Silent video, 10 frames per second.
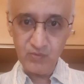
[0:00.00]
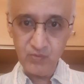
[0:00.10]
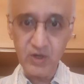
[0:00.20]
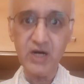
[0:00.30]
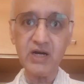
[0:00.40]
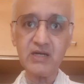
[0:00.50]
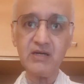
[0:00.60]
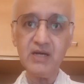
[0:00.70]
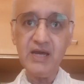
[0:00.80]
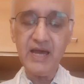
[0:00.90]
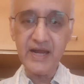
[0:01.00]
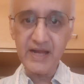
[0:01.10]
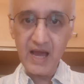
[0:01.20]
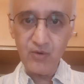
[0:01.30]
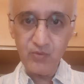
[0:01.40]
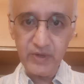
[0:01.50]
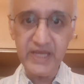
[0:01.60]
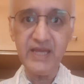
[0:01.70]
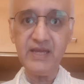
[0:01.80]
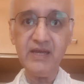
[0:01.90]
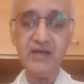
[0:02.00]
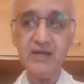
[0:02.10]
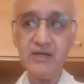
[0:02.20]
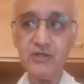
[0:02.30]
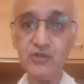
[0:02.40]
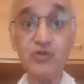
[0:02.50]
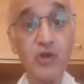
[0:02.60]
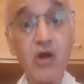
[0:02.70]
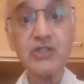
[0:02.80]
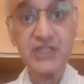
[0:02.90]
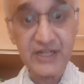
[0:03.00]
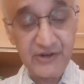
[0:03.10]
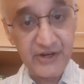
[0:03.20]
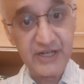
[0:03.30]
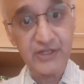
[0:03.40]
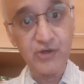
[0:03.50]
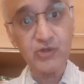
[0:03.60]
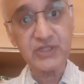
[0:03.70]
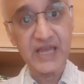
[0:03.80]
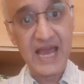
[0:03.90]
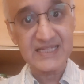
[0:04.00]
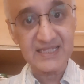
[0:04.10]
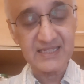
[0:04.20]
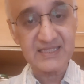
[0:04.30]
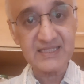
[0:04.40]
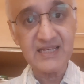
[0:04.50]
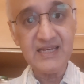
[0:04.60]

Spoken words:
work and how we do not generate those gases